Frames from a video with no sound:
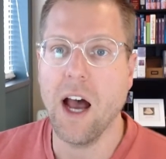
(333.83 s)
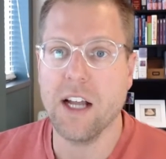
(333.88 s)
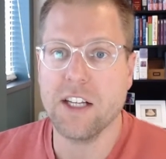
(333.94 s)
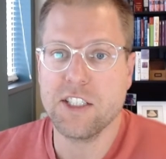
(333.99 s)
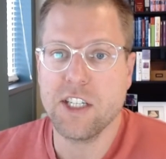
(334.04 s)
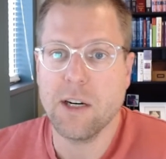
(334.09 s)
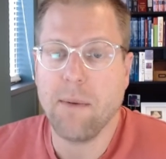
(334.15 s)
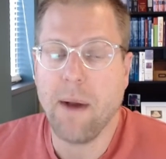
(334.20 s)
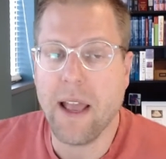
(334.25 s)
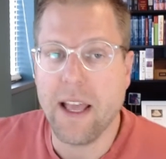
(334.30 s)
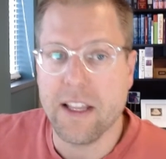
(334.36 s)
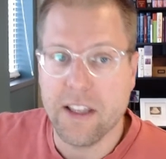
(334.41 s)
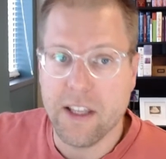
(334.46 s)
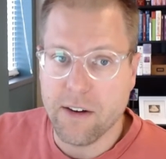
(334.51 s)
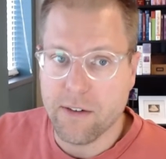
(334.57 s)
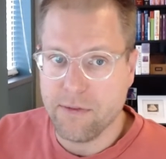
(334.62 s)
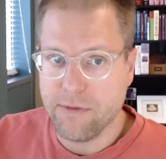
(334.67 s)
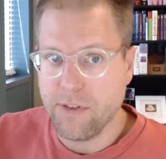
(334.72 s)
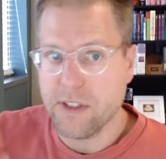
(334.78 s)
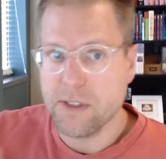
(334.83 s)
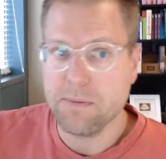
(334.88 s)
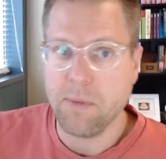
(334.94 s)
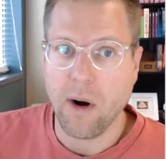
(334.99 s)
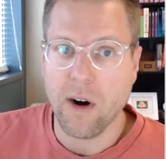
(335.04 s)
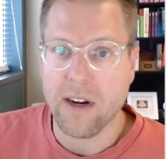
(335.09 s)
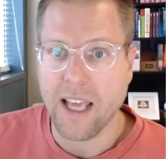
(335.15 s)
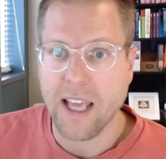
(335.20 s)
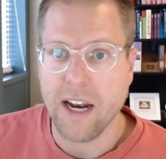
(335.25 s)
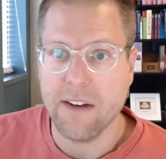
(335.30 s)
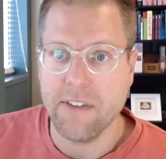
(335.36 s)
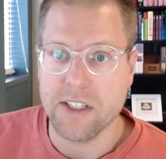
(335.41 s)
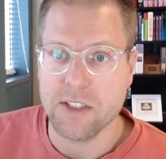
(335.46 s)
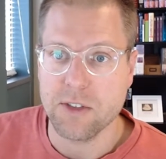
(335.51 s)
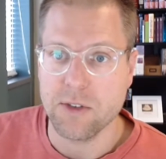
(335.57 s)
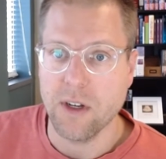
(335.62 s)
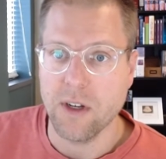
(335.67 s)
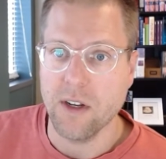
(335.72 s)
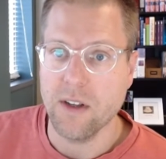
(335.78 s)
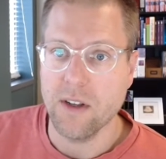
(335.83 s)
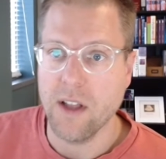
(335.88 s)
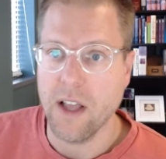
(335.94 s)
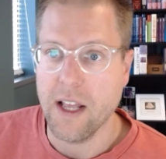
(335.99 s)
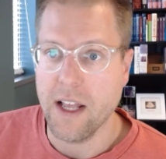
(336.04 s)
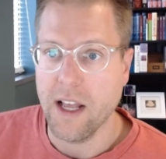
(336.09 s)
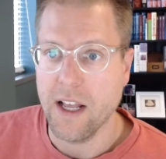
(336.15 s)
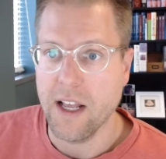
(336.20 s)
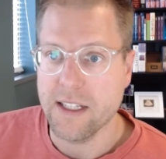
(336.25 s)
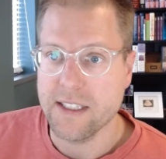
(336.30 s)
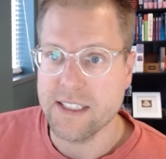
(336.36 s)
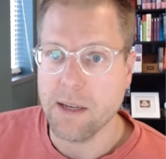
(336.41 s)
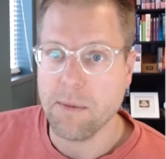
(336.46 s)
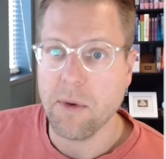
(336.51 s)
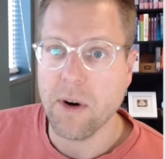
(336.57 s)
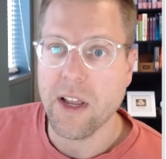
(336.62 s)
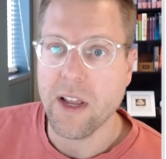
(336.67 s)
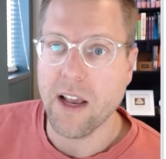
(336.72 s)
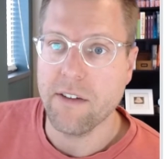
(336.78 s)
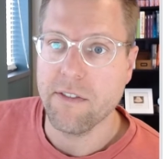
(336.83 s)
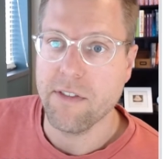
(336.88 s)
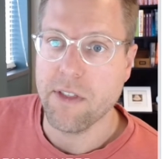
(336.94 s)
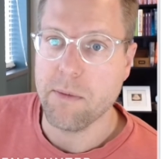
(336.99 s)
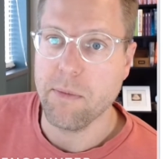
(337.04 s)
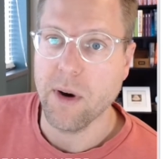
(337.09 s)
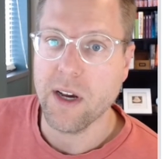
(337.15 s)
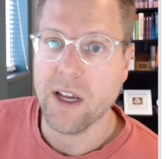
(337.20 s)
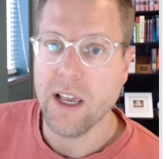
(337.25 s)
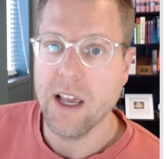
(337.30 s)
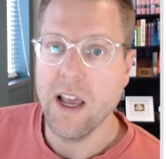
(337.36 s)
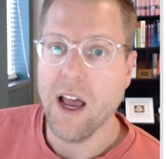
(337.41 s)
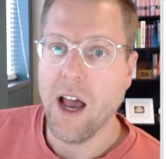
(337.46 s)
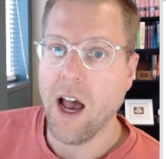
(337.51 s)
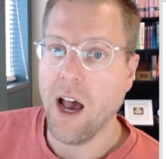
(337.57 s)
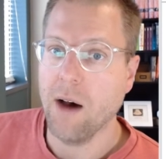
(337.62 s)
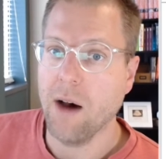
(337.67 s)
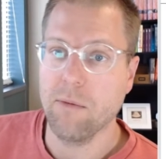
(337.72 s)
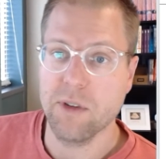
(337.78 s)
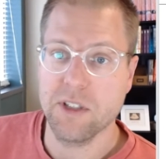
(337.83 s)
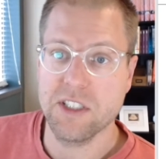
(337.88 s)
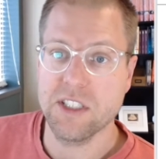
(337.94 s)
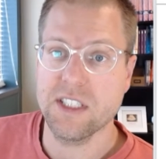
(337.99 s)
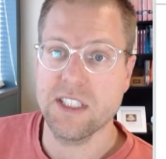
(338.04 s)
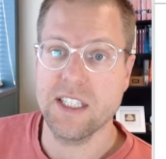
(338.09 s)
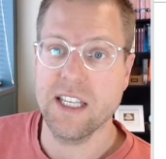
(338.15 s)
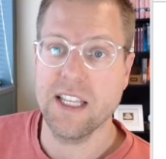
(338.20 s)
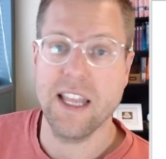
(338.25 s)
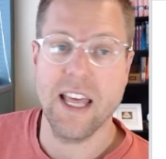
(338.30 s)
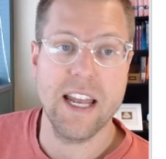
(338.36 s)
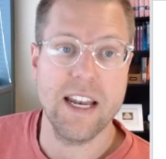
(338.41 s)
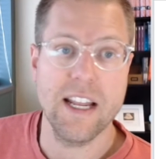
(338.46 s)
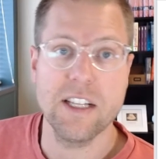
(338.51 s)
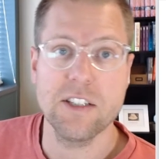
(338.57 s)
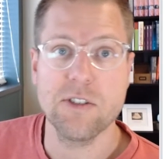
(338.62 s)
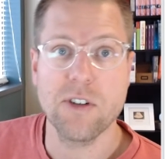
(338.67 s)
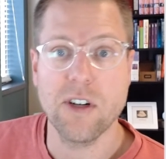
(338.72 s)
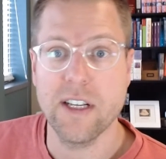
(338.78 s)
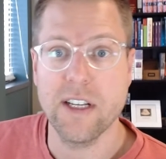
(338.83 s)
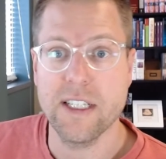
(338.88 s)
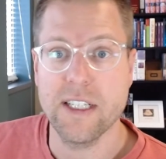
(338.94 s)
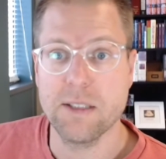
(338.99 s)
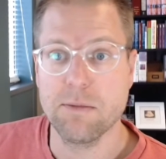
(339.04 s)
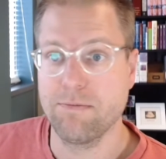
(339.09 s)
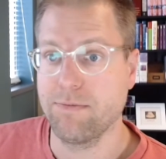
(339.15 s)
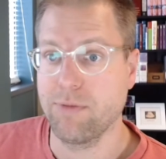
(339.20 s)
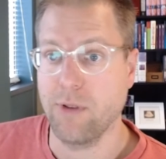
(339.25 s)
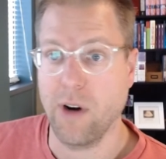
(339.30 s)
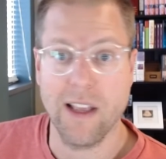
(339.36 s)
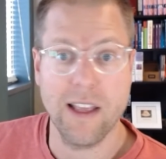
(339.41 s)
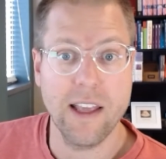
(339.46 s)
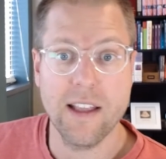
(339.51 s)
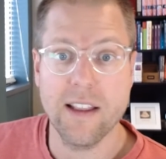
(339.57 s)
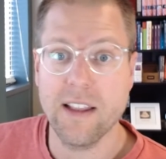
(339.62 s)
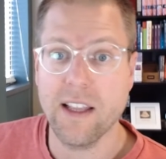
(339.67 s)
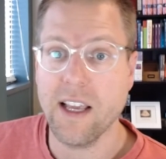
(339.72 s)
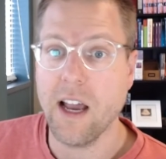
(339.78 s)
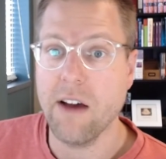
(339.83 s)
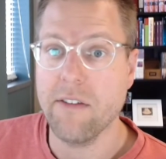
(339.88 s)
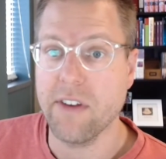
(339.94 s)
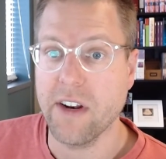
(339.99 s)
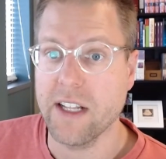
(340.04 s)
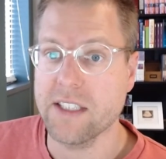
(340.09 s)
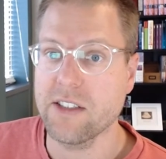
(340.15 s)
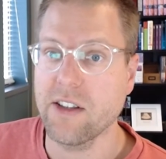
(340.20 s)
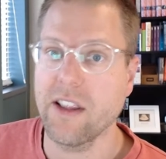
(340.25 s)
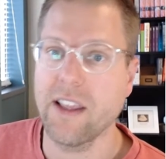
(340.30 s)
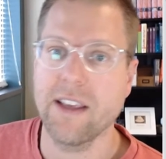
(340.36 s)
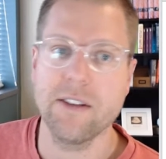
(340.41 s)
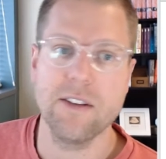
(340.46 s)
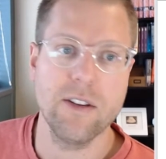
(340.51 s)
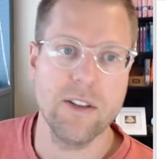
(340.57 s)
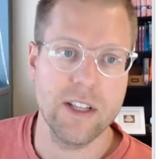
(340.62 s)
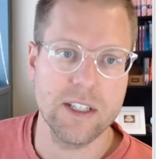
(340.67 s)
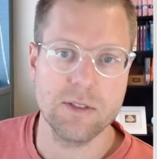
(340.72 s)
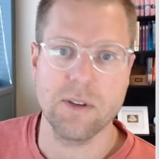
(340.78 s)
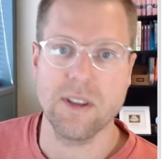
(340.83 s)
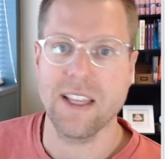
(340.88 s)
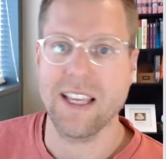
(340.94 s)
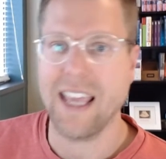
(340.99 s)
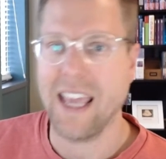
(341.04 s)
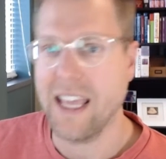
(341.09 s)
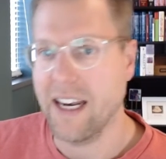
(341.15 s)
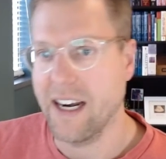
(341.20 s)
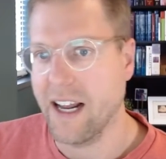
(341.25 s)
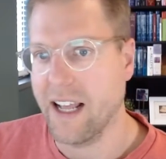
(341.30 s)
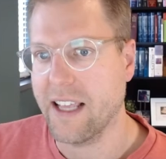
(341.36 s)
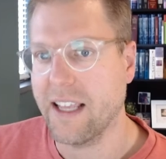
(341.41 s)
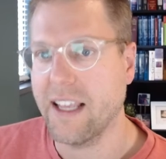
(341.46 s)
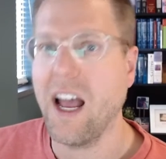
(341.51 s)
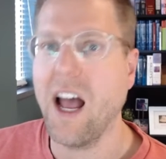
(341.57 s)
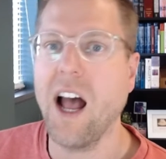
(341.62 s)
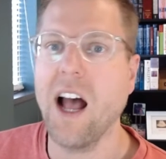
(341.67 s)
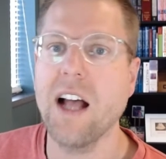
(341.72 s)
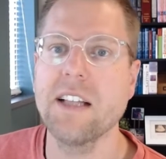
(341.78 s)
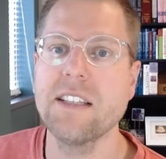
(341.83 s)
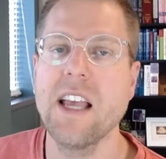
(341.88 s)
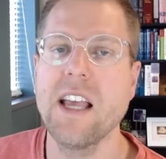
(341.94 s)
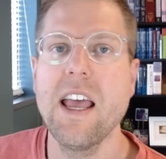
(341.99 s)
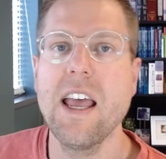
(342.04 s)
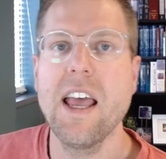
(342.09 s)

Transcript: Jeremiah, the first part kind of as a summary of the book, we just see that Israel is breaking the covenant. So they do this with the Canaanite gods.